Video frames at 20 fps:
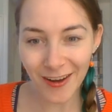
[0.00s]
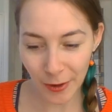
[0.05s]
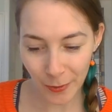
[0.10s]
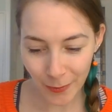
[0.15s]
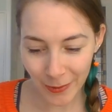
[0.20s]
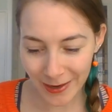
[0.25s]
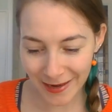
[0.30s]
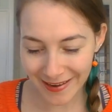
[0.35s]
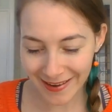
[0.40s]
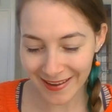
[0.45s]

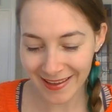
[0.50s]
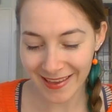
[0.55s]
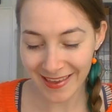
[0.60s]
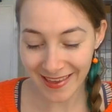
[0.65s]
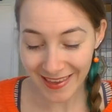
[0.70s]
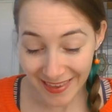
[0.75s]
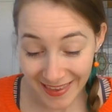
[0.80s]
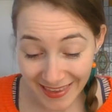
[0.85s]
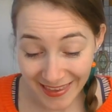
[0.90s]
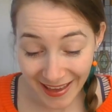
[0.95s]
What?
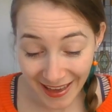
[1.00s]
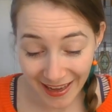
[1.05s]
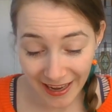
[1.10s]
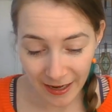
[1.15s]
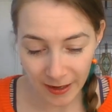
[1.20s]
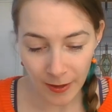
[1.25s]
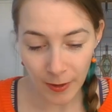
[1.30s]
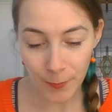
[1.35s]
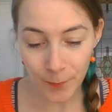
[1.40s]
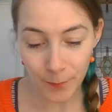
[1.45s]
Yeah,
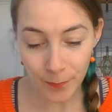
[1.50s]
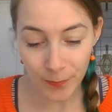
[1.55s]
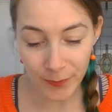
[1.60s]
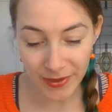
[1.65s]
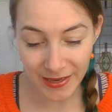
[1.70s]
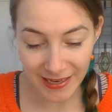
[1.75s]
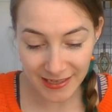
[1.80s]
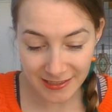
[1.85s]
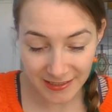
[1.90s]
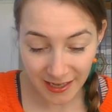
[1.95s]

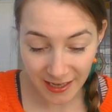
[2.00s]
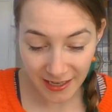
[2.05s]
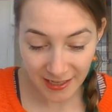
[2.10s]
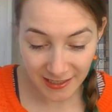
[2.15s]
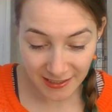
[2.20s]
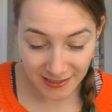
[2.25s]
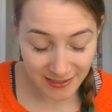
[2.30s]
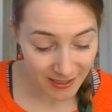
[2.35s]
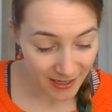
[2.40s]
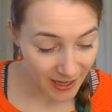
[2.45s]
because
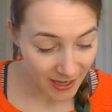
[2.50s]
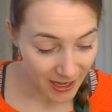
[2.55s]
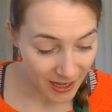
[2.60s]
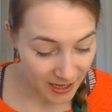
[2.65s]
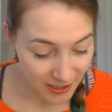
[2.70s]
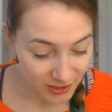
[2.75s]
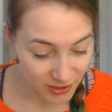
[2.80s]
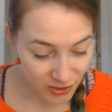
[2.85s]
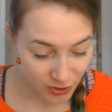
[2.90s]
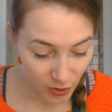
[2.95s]
it's
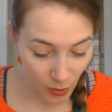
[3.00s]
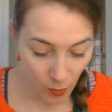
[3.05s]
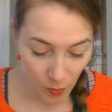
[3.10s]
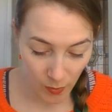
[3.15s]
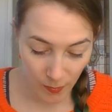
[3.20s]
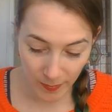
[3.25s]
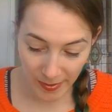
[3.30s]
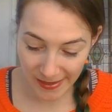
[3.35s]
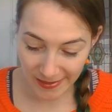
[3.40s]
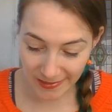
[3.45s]
so
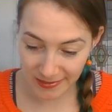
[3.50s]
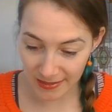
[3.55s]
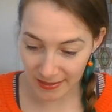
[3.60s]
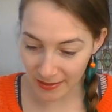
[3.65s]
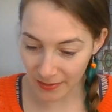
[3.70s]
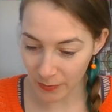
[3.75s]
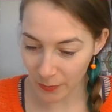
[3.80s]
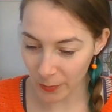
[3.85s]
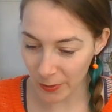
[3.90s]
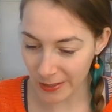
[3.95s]

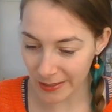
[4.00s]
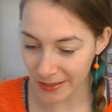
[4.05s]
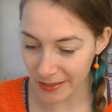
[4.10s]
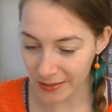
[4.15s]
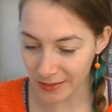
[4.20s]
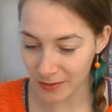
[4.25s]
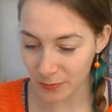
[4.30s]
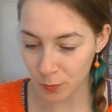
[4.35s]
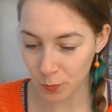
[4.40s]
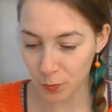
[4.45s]
amazing with
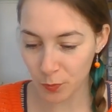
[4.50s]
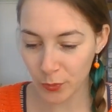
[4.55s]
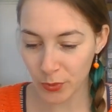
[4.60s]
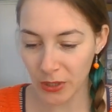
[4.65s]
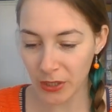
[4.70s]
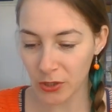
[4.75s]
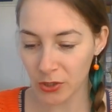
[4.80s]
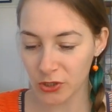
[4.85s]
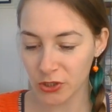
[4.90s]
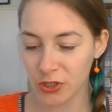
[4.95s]
this
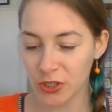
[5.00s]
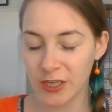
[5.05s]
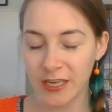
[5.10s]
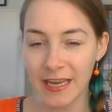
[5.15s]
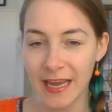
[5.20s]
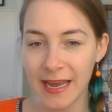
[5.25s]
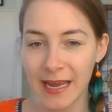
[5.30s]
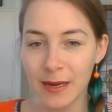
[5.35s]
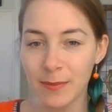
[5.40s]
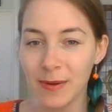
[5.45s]
brioche
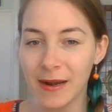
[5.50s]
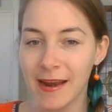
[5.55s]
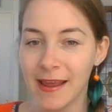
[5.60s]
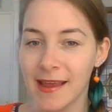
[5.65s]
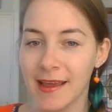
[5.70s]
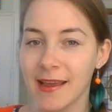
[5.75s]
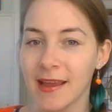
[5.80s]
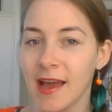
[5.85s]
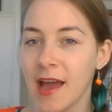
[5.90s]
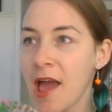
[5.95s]

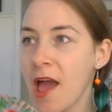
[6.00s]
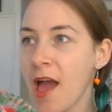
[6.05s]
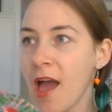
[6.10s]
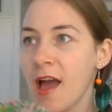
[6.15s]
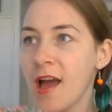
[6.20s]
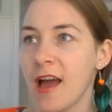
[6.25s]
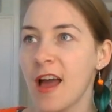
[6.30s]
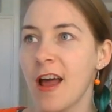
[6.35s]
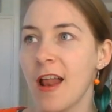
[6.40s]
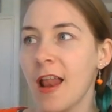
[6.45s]
cabling
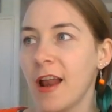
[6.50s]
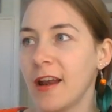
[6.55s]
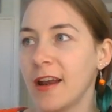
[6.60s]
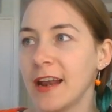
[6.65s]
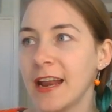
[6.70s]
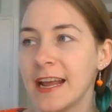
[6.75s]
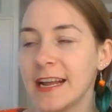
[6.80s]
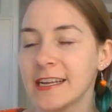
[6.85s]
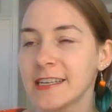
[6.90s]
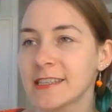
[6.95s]

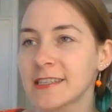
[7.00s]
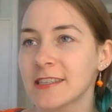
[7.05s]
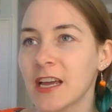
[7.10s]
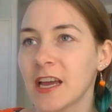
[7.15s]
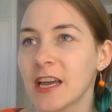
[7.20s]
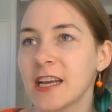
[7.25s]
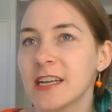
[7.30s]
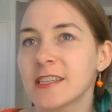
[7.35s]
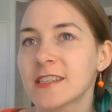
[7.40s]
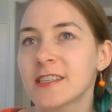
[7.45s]
lace.
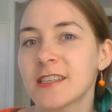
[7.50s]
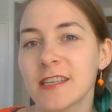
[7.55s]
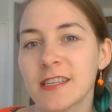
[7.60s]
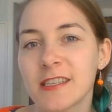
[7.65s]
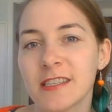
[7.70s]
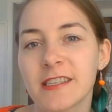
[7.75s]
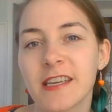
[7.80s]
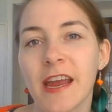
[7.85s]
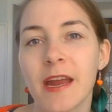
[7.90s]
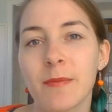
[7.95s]
It's the
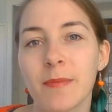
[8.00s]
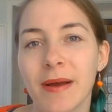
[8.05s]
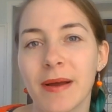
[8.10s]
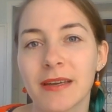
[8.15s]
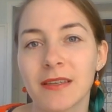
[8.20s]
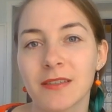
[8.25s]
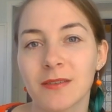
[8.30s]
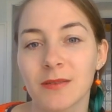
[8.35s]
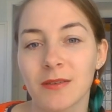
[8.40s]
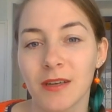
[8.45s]
same
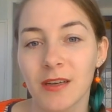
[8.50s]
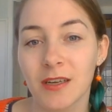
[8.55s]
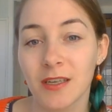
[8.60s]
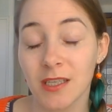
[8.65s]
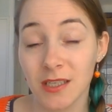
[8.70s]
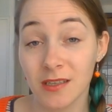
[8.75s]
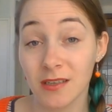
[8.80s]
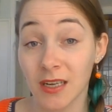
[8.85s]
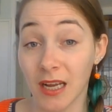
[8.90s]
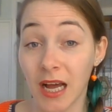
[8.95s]
as
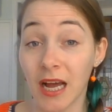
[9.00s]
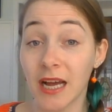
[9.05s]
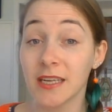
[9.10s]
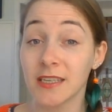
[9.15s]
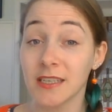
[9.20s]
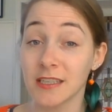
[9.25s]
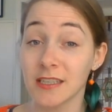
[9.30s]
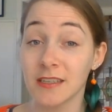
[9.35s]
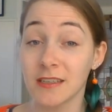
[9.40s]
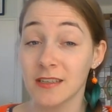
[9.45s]
I
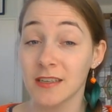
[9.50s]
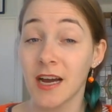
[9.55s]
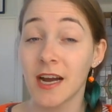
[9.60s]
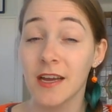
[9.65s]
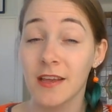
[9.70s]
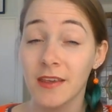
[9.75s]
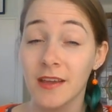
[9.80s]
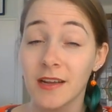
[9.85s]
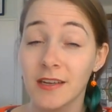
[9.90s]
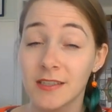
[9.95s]

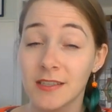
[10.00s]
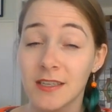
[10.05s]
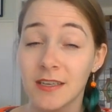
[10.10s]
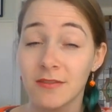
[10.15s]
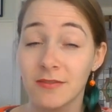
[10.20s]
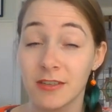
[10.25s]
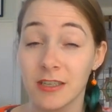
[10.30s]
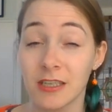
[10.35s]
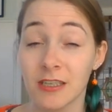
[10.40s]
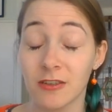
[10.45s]
think
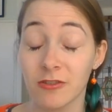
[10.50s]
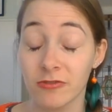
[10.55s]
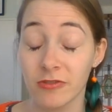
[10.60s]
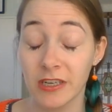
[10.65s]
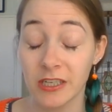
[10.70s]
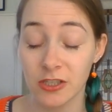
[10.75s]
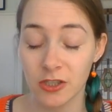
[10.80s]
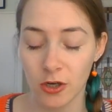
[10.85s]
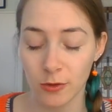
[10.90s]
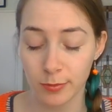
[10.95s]
Stephen did a
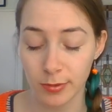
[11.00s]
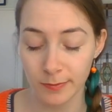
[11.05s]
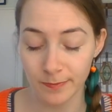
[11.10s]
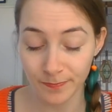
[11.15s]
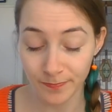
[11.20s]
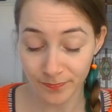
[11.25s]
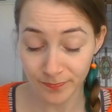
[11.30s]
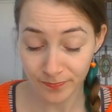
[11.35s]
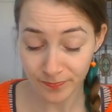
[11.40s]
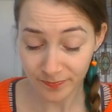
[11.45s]
great job.
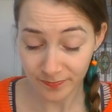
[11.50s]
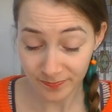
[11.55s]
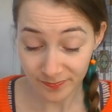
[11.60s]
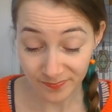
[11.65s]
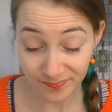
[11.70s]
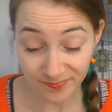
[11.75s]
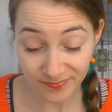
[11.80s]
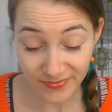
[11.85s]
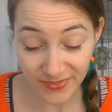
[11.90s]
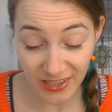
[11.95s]

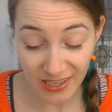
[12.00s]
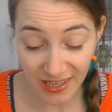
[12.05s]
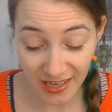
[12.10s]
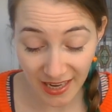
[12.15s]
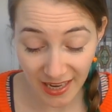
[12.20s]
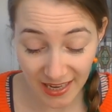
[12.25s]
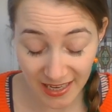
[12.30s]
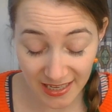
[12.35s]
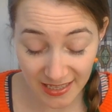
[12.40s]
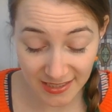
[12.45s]

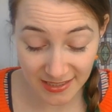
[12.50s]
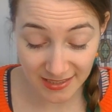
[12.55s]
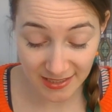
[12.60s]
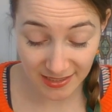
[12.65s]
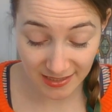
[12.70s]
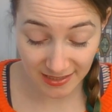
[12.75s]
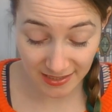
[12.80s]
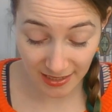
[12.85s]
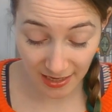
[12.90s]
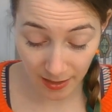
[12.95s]
it's the
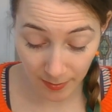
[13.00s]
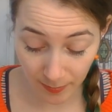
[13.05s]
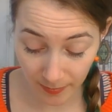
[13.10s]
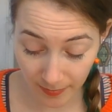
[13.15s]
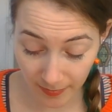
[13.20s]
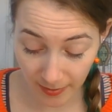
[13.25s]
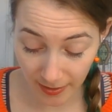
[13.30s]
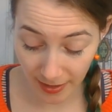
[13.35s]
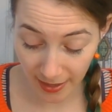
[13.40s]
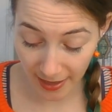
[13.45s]
same
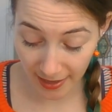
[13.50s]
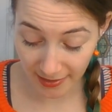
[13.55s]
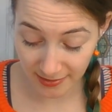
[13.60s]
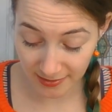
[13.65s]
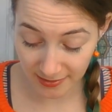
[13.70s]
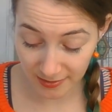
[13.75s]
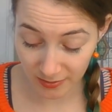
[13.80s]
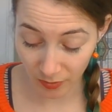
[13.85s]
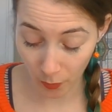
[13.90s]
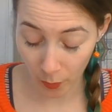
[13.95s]

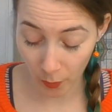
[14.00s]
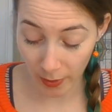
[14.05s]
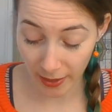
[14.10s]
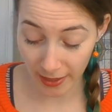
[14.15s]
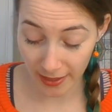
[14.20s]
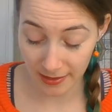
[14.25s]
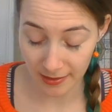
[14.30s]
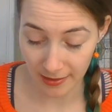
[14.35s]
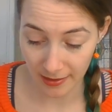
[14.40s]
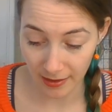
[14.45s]
as
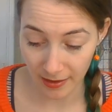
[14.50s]
with